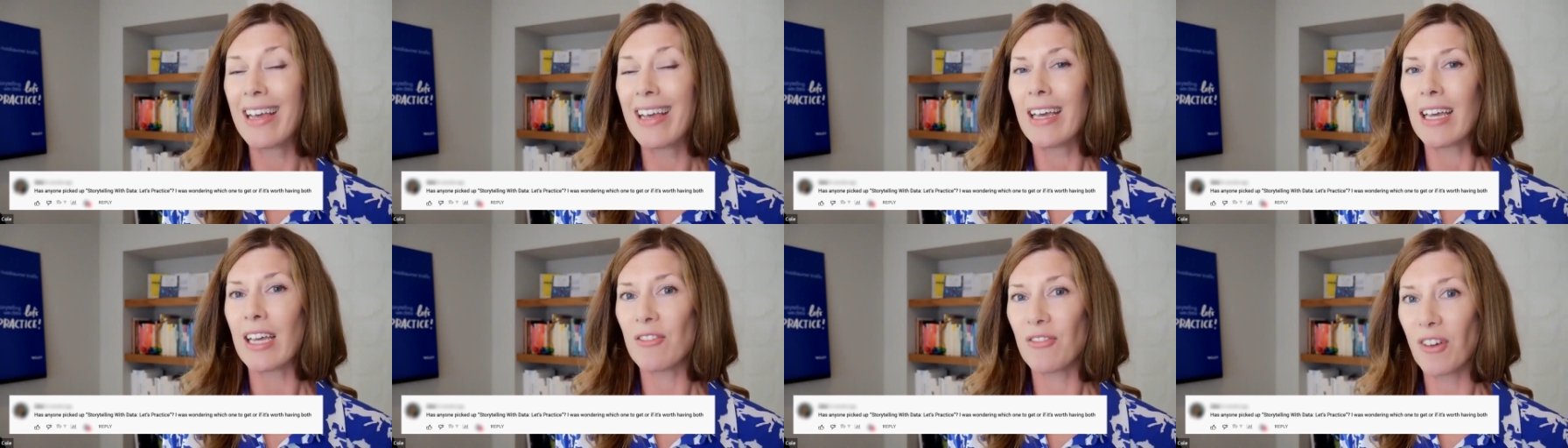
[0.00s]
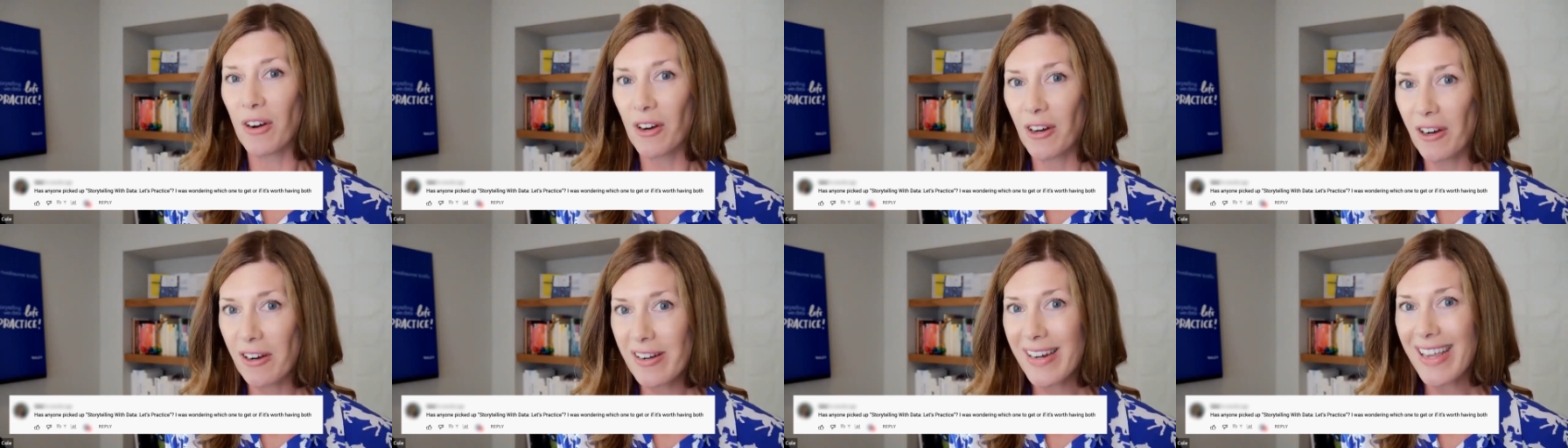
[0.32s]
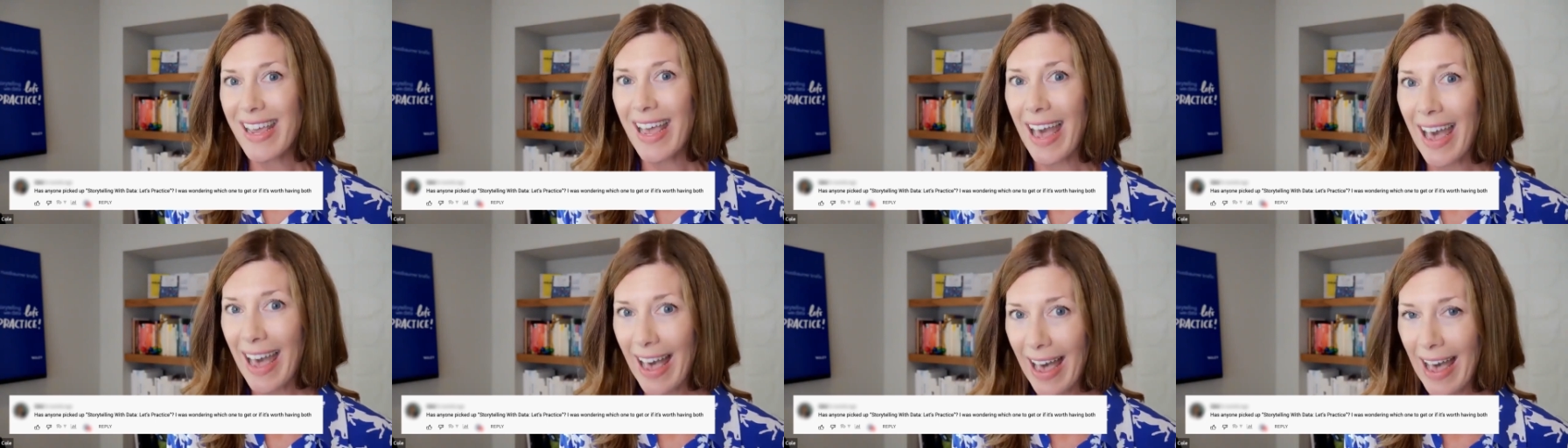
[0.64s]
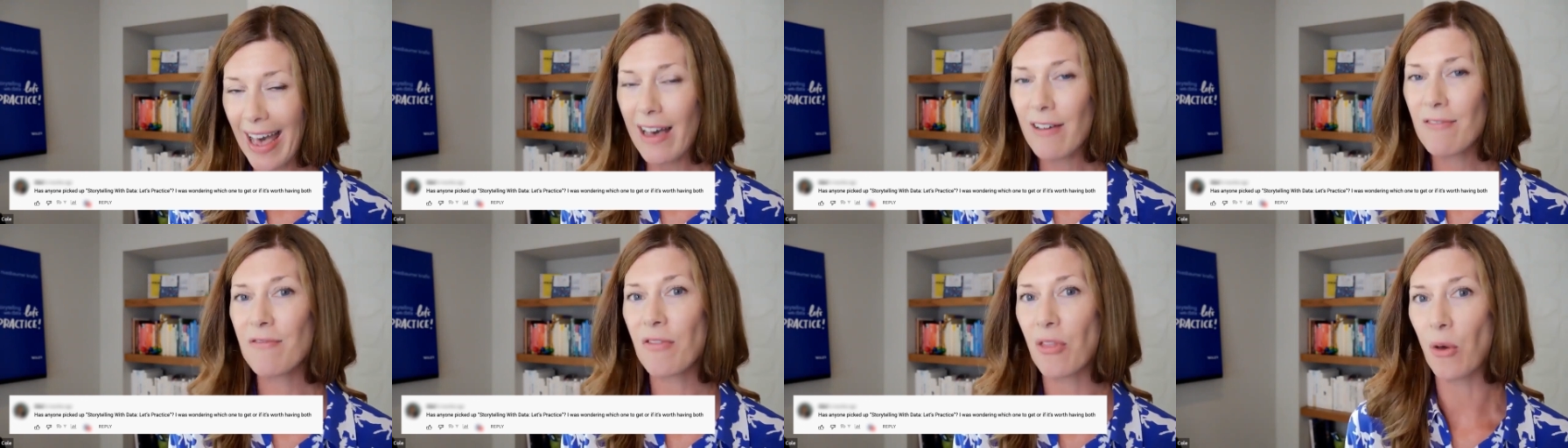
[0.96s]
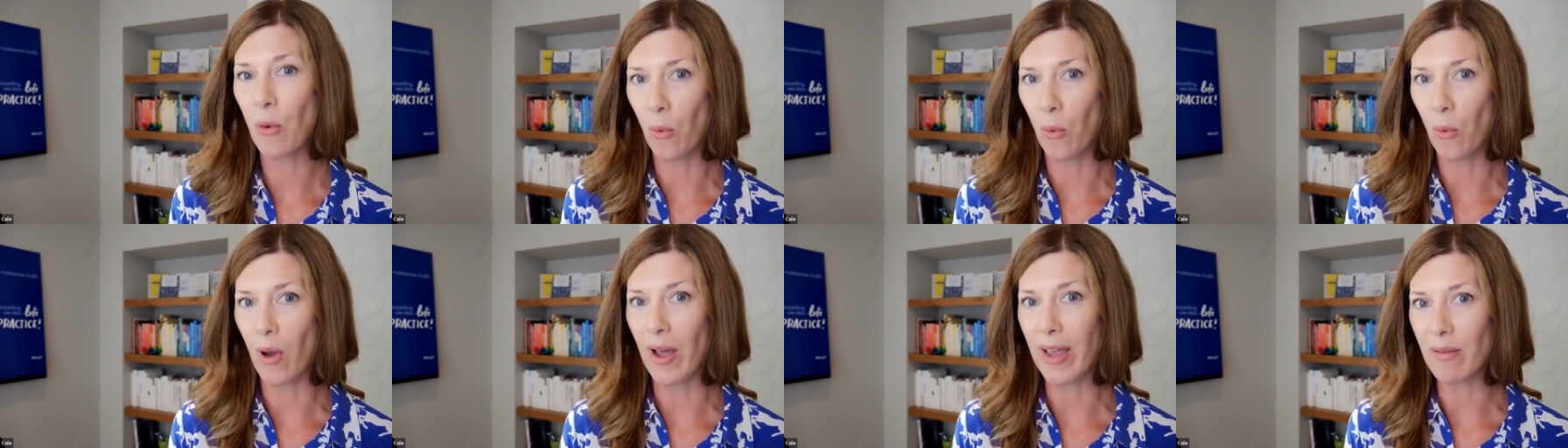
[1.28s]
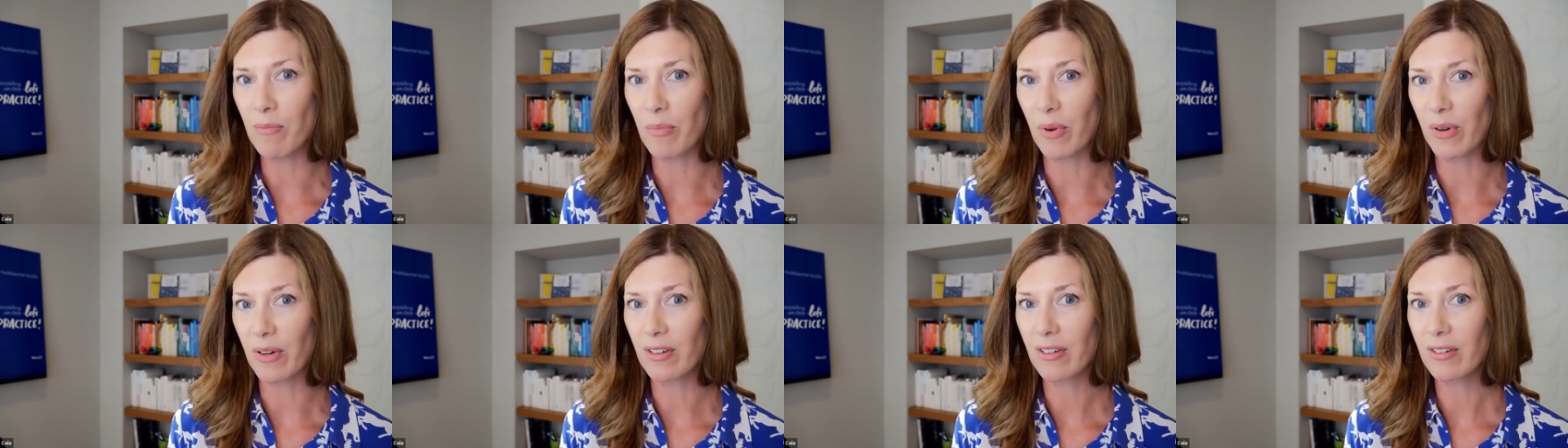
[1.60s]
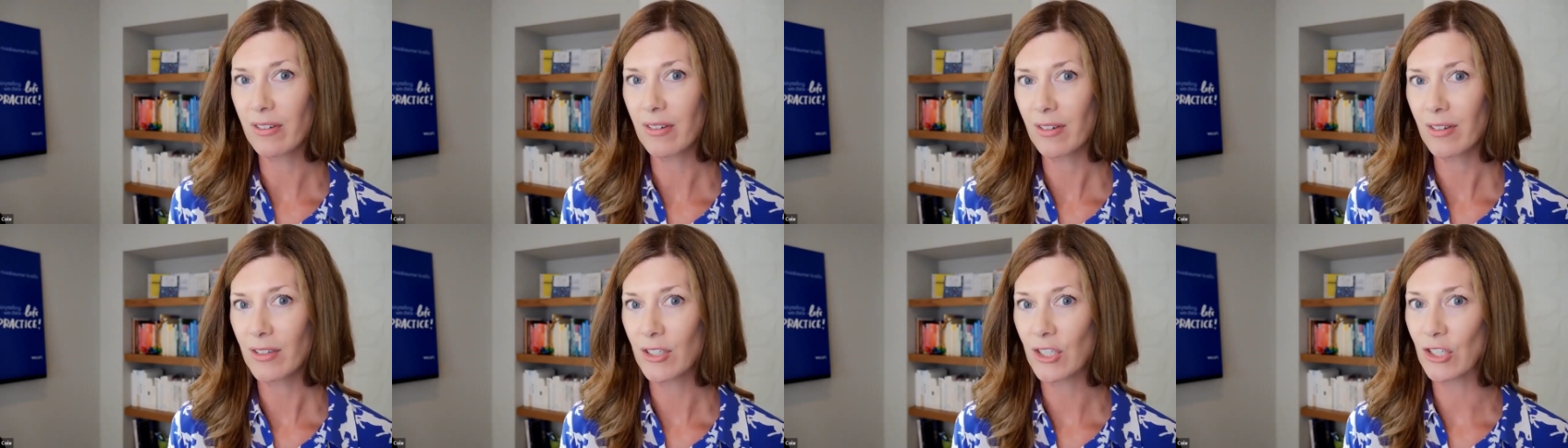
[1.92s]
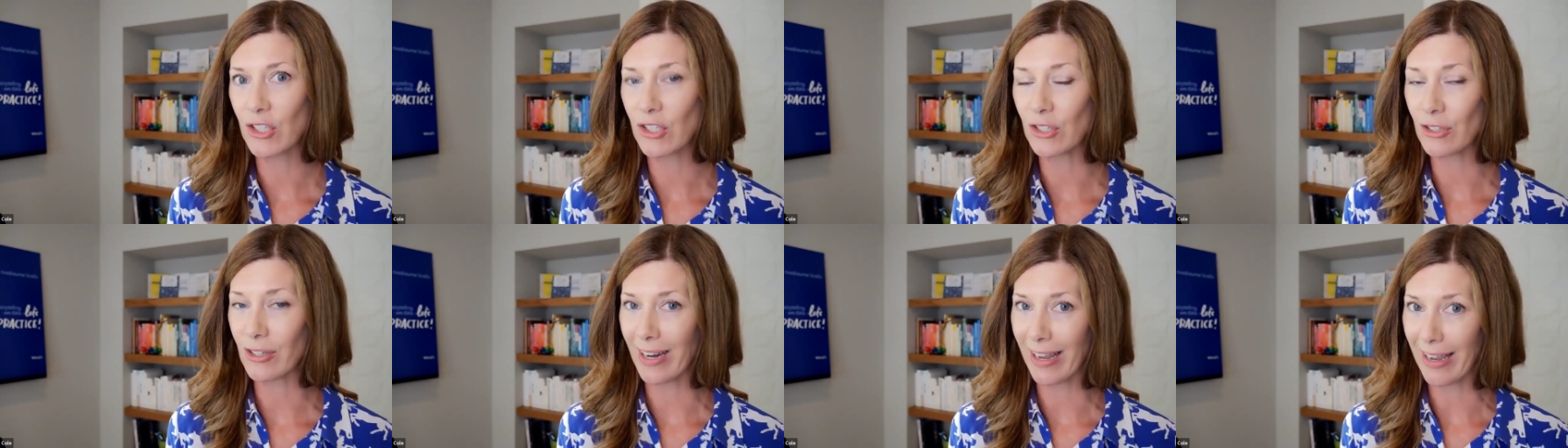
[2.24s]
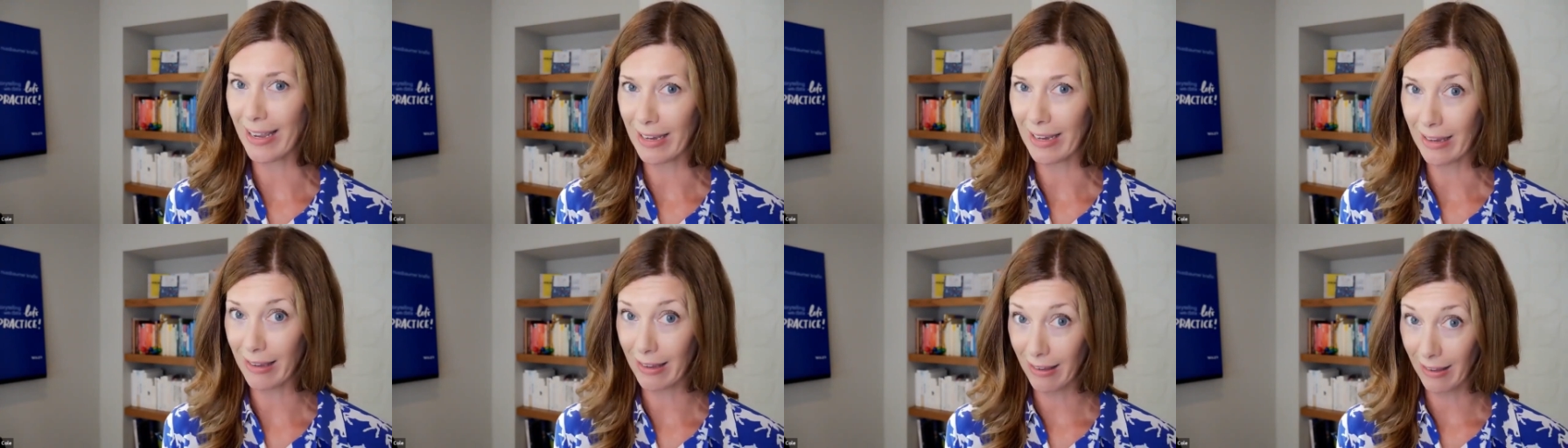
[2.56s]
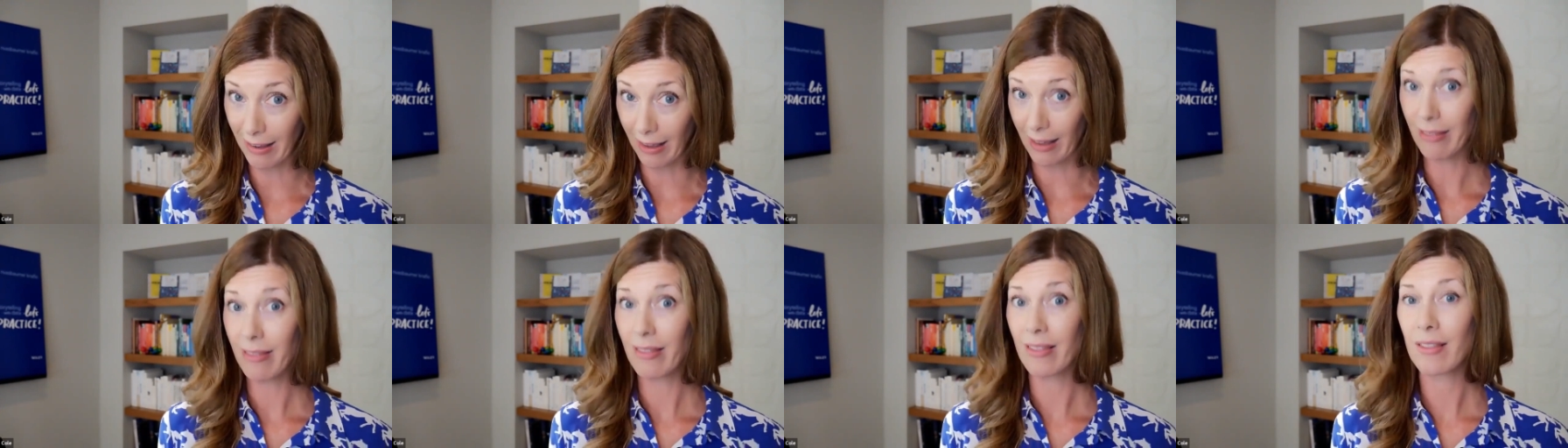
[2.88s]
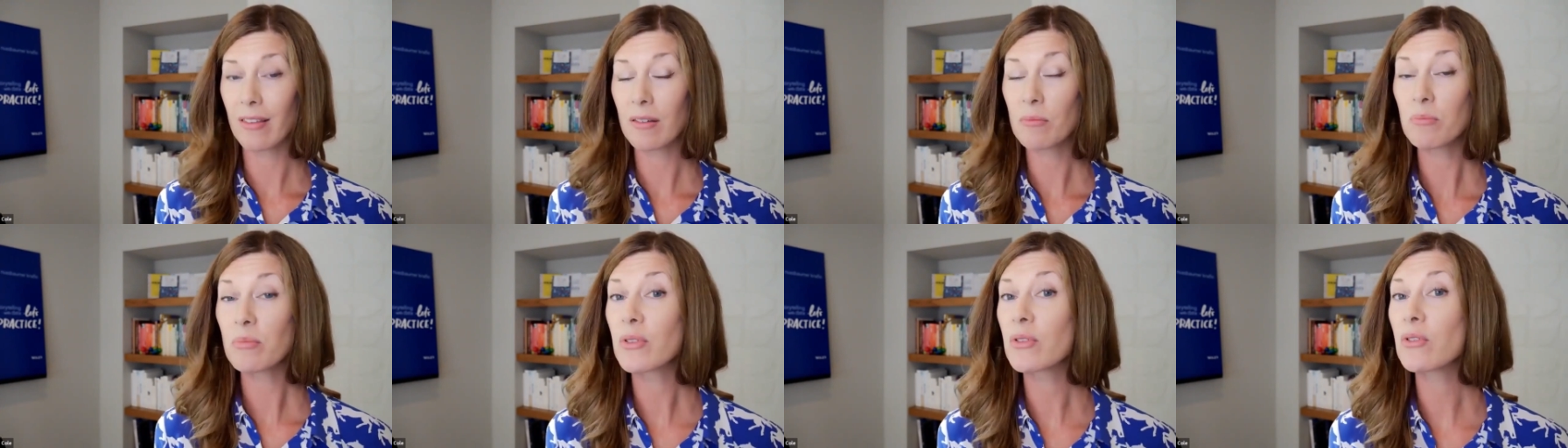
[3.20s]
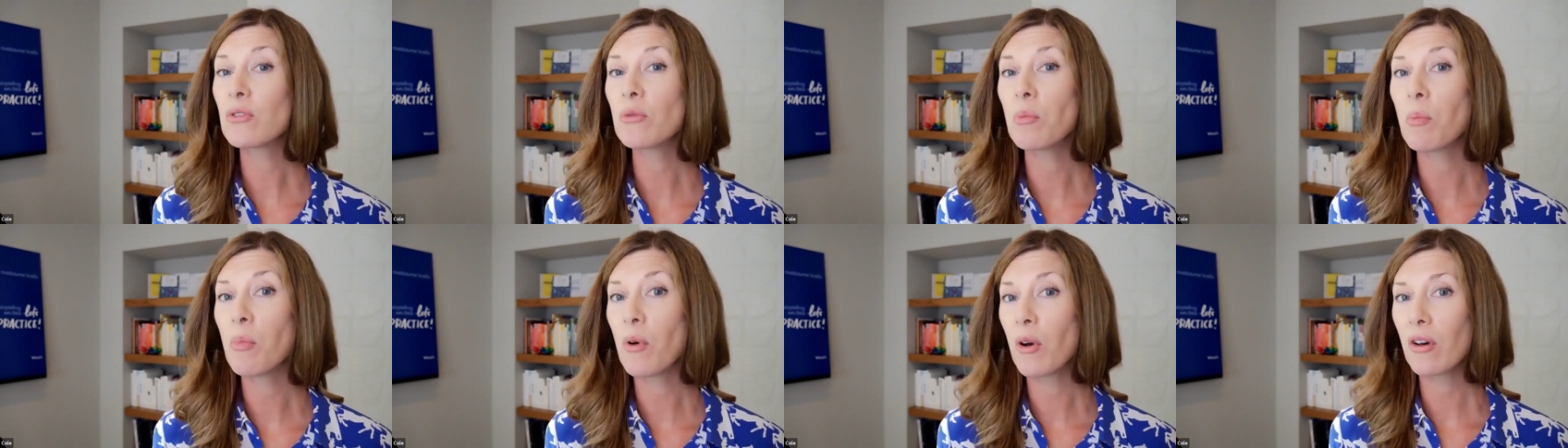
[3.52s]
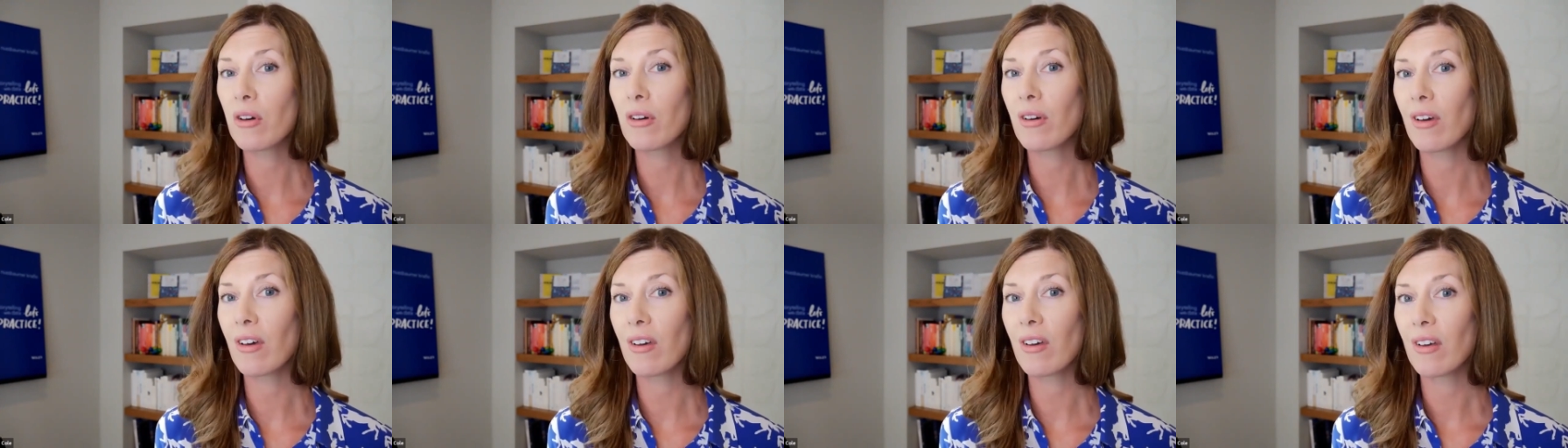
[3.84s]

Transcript: If I already have the white book, should I get the blue book?